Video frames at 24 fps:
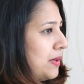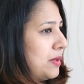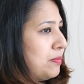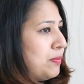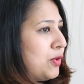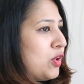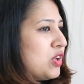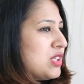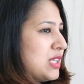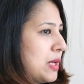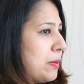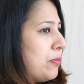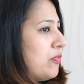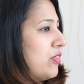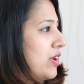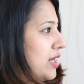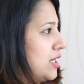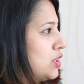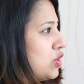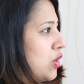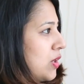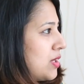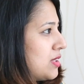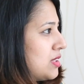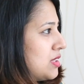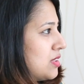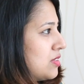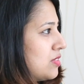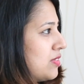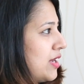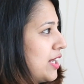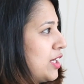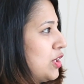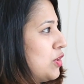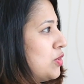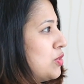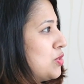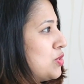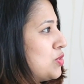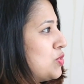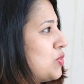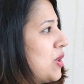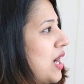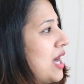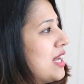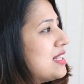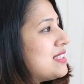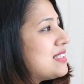But because I'm very talkative, I
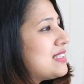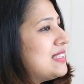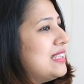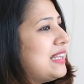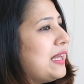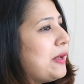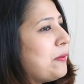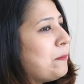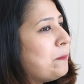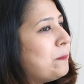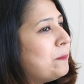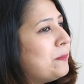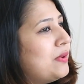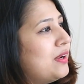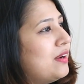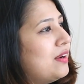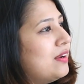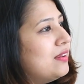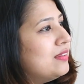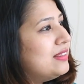used to ask them